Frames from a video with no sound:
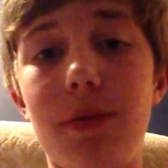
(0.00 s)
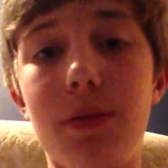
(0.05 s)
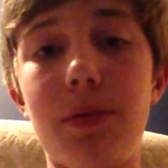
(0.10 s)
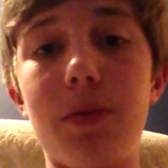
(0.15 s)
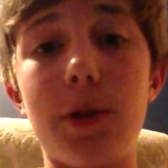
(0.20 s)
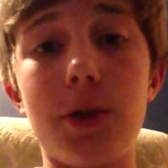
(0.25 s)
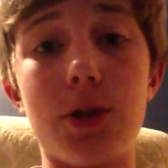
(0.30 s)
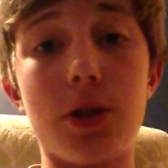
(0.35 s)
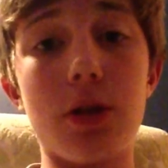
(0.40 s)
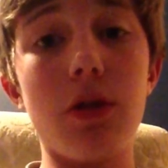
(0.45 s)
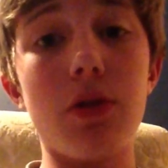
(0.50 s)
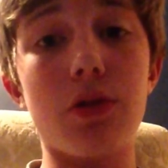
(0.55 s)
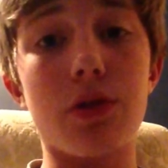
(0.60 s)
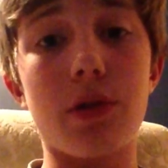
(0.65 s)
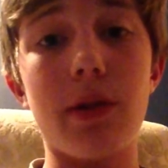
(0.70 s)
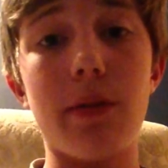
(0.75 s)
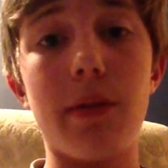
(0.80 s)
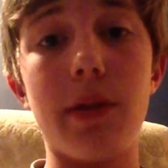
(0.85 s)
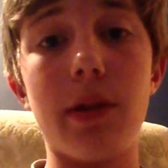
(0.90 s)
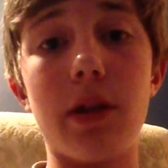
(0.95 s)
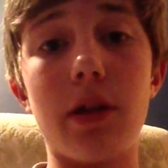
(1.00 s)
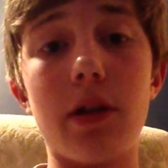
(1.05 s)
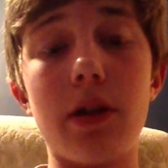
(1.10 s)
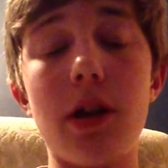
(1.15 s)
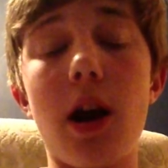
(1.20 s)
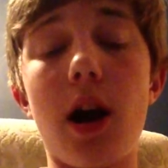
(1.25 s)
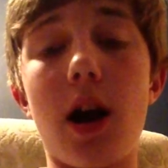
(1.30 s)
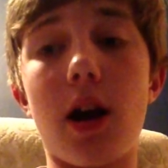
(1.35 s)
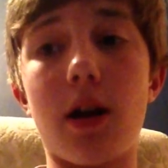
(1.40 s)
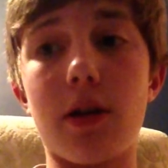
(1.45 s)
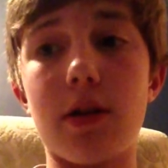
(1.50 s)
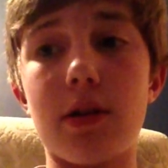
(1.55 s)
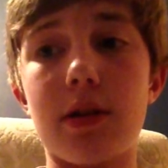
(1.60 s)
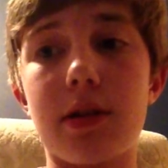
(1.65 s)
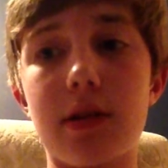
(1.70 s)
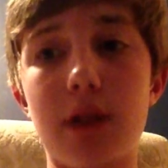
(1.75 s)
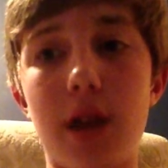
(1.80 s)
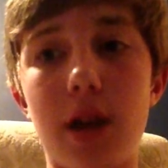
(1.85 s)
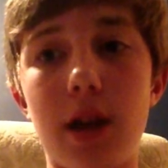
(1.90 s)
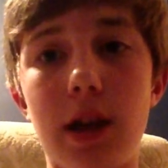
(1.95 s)
the children when they're young.
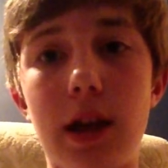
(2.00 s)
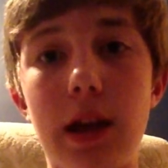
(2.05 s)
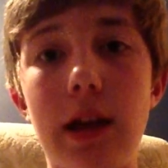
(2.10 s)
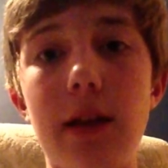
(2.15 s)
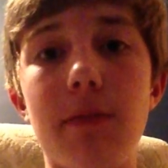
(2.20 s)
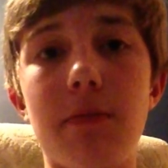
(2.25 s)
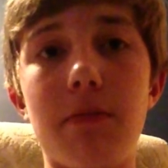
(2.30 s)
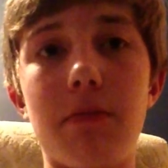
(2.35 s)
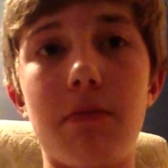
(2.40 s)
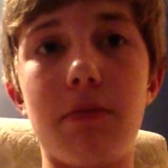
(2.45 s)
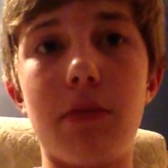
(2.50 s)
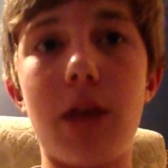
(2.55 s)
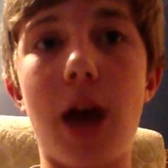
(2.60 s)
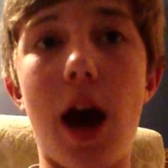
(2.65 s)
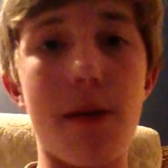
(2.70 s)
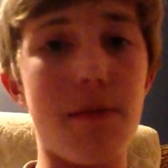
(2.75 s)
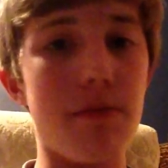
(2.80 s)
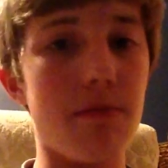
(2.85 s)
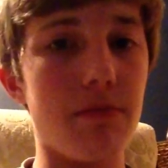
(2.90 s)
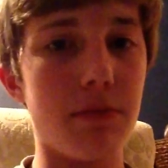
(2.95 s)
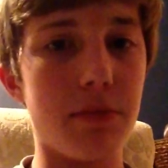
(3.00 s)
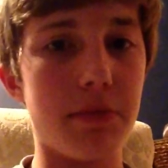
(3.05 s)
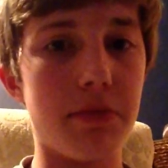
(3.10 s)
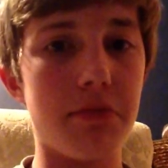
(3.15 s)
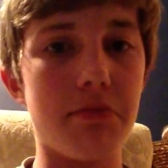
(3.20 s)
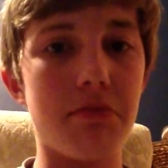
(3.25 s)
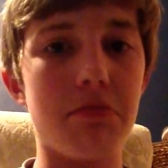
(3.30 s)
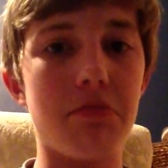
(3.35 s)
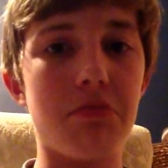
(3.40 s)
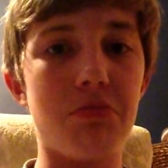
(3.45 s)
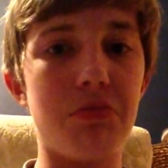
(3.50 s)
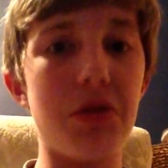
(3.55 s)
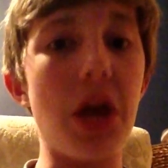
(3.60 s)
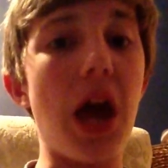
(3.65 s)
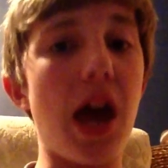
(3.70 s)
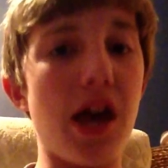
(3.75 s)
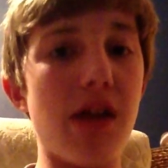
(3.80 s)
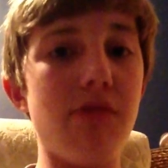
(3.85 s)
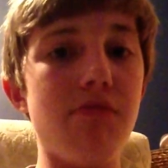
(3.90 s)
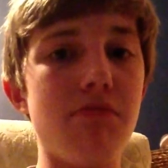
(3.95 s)
Sonny, not
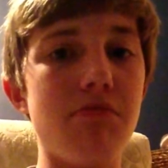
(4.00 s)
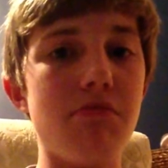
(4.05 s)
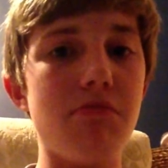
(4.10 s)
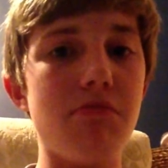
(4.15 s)
dead